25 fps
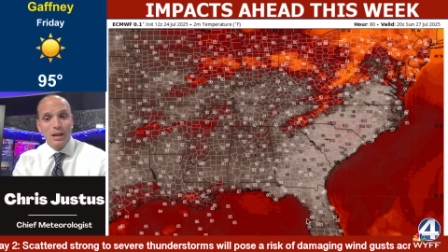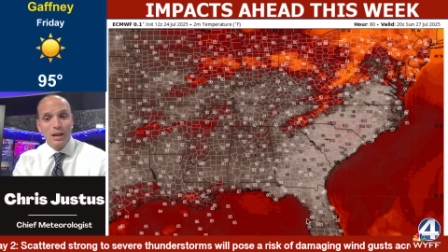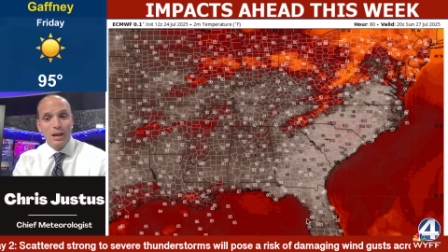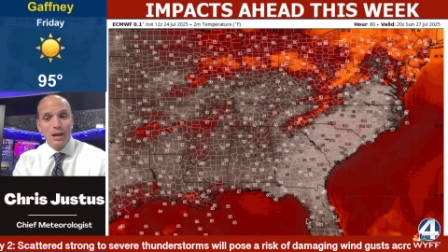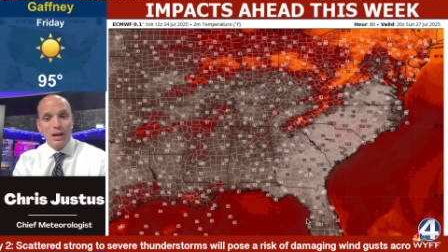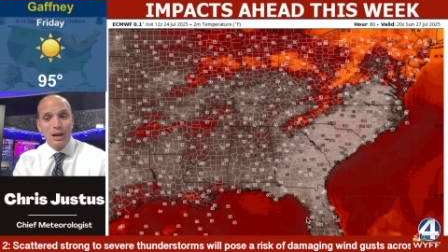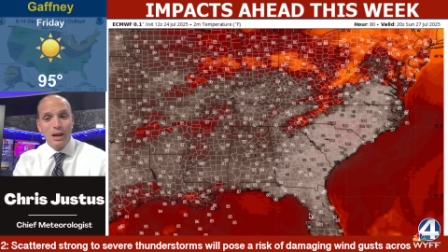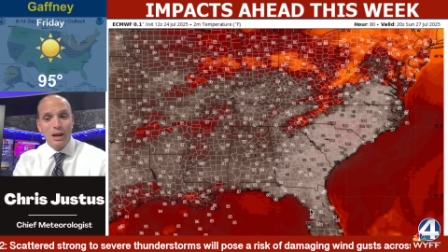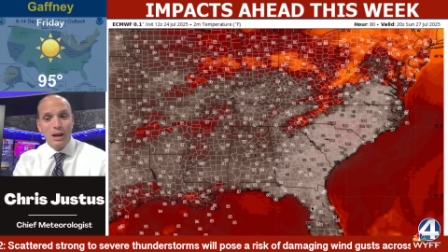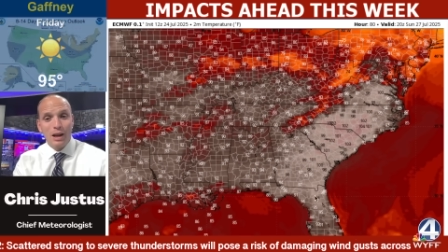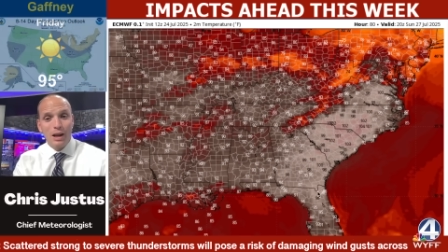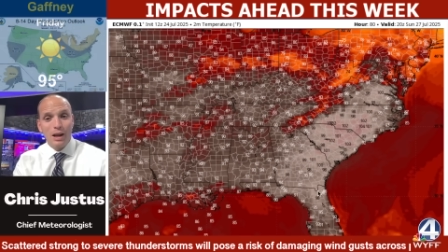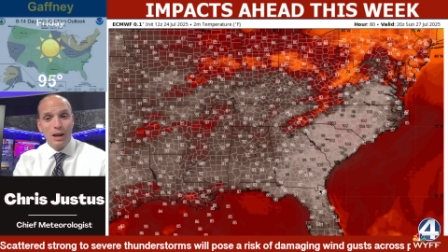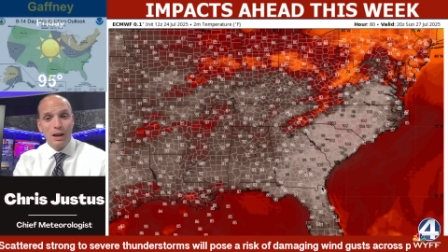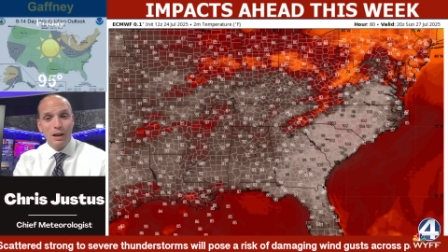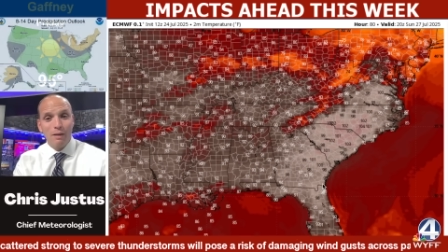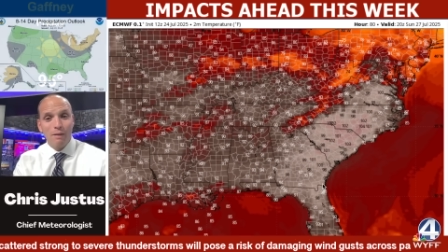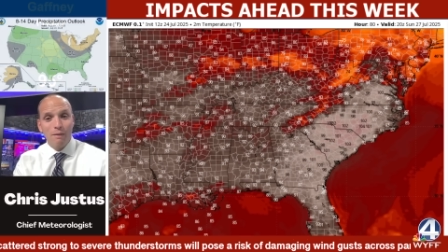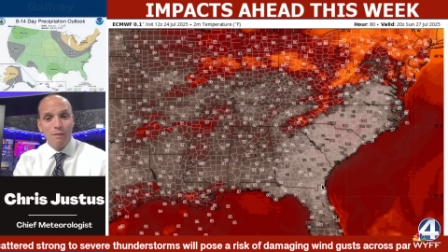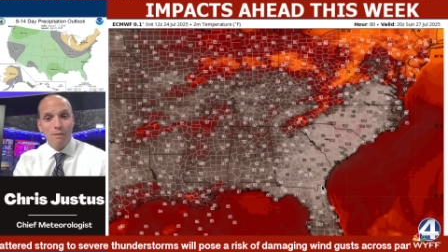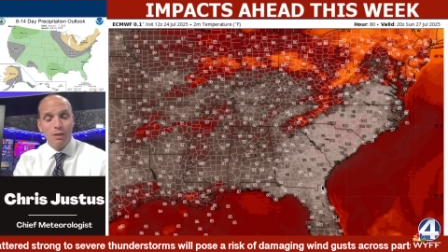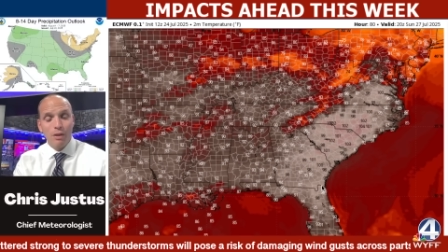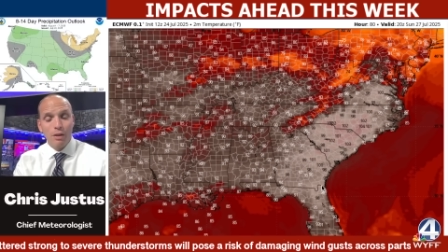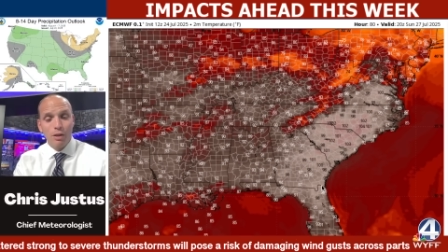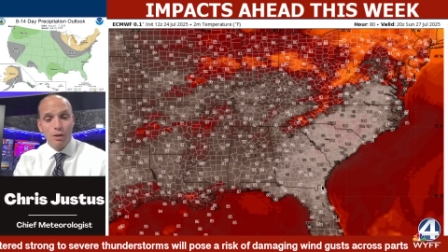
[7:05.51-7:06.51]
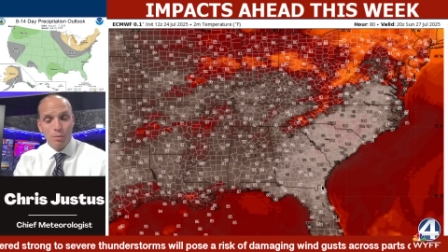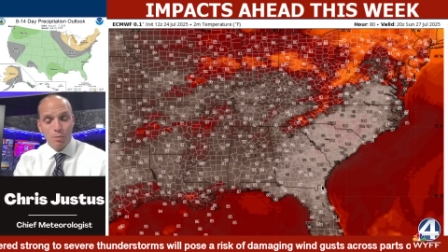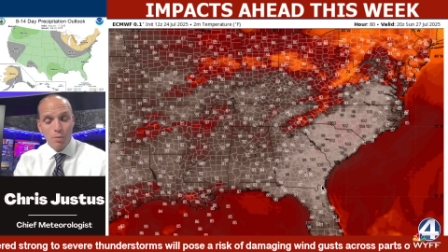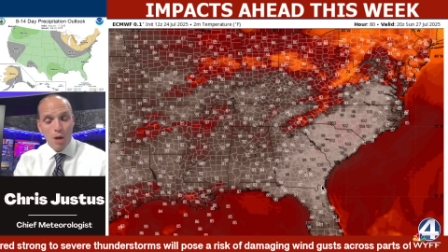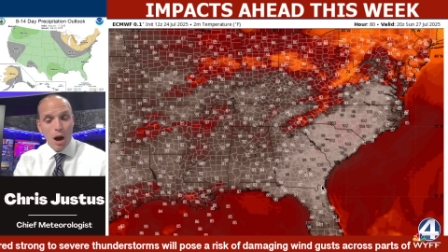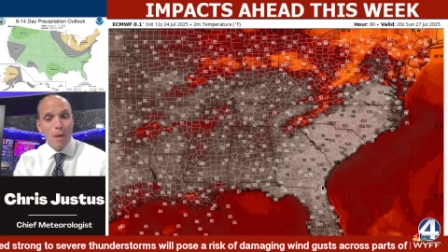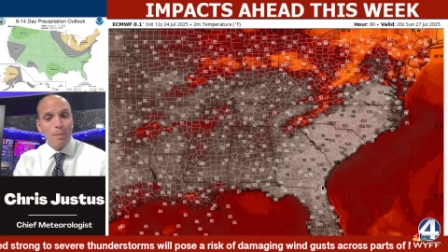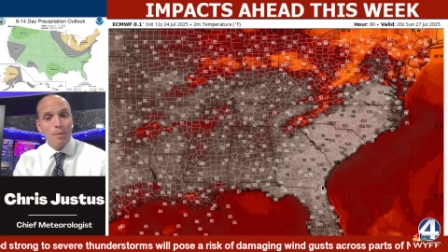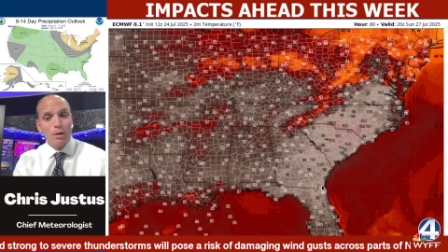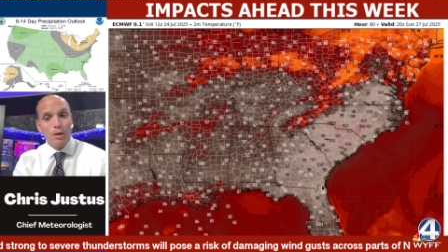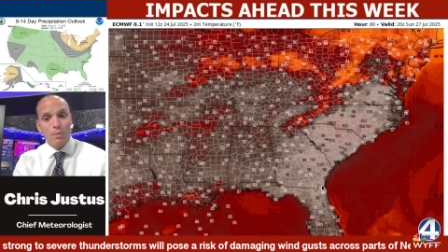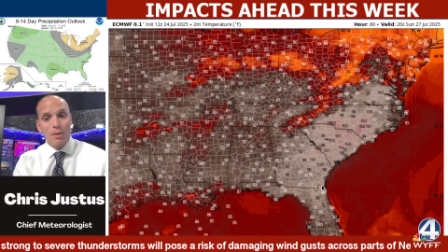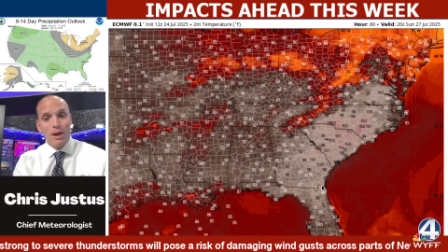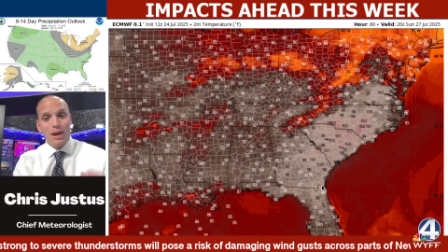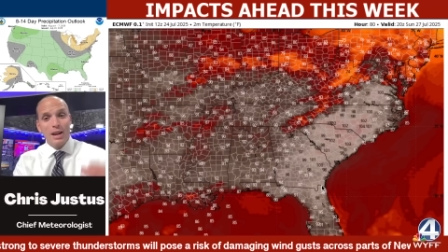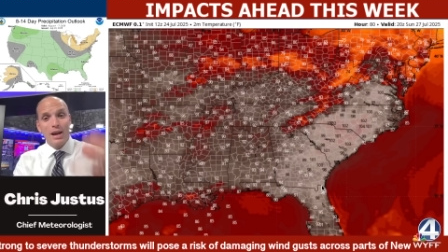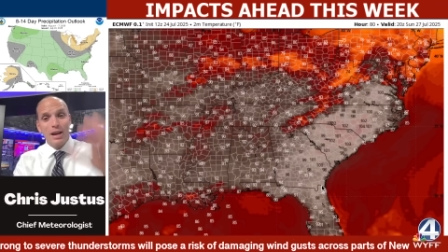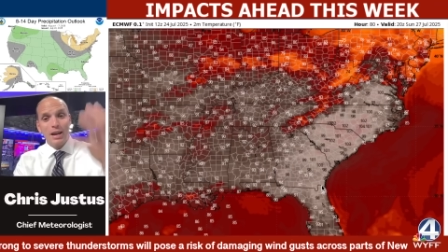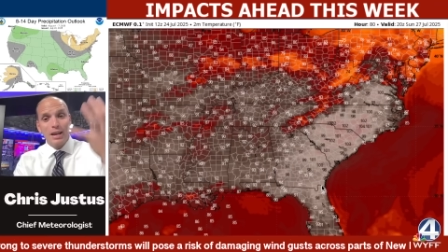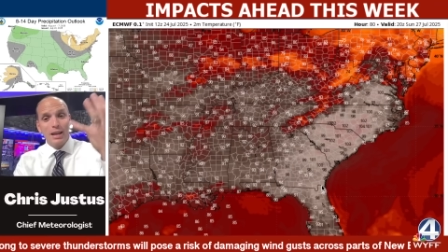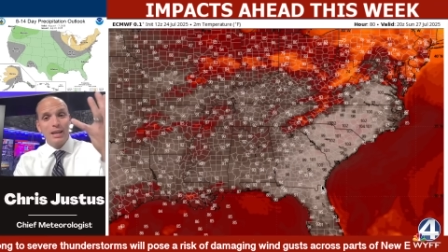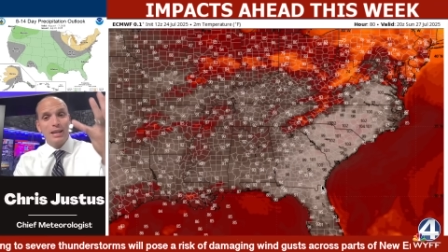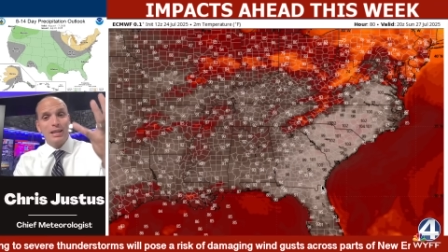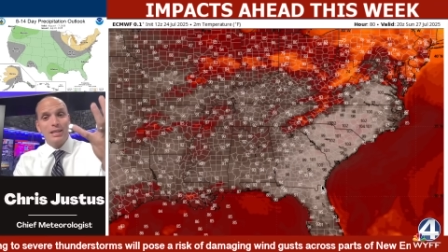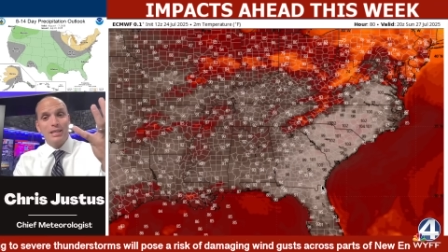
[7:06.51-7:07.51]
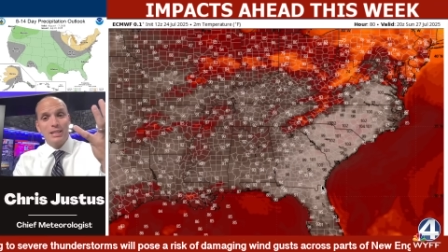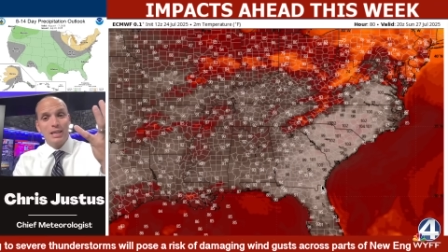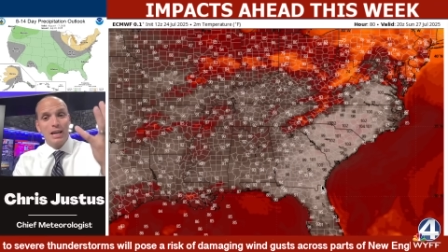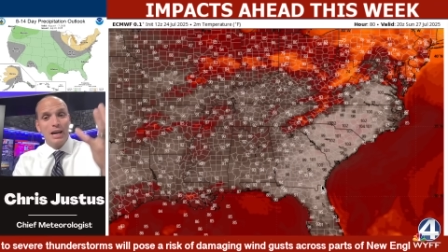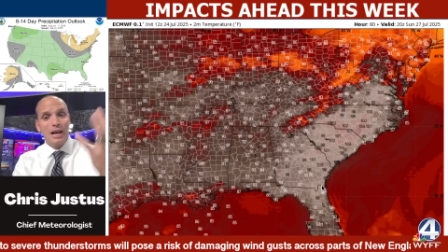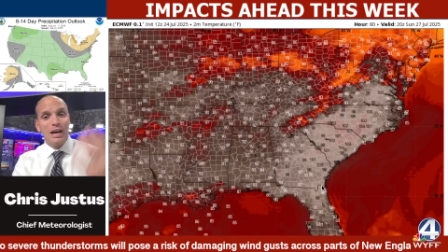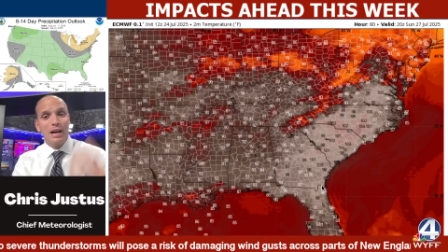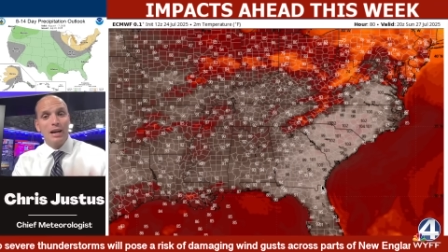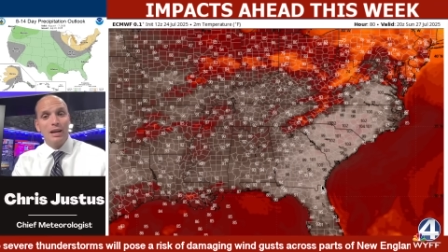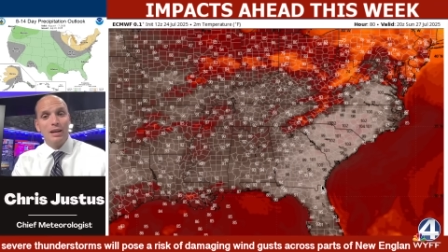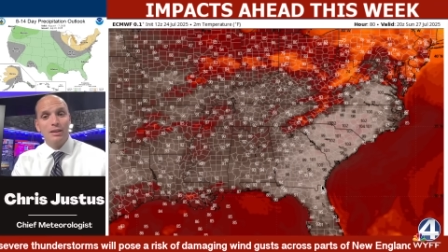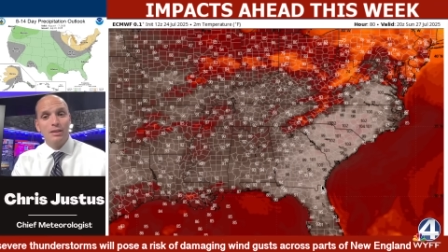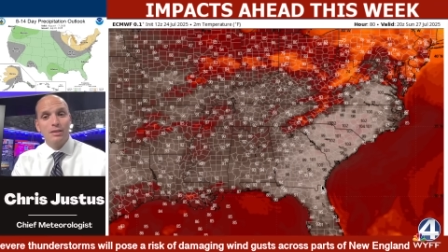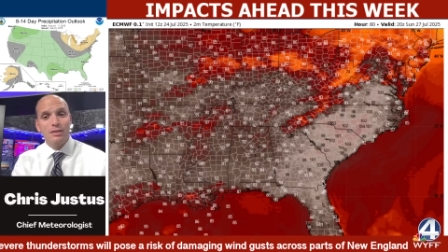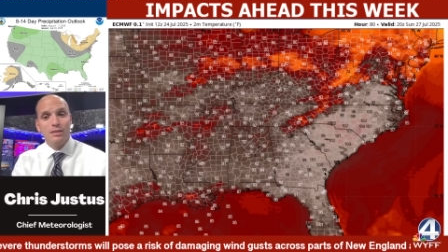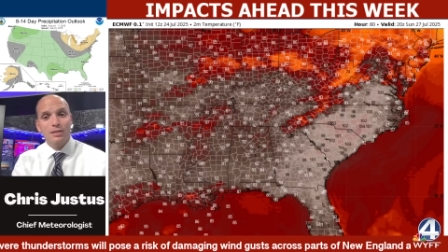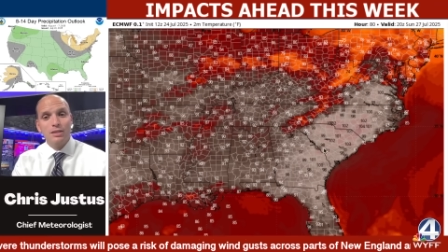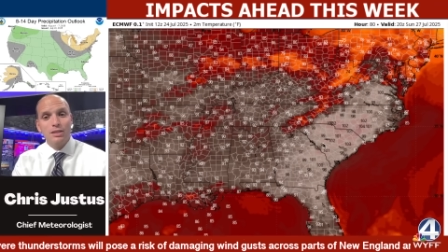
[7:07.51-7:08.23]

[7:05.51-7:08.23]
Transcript: Uh, the thermometer may not get as high.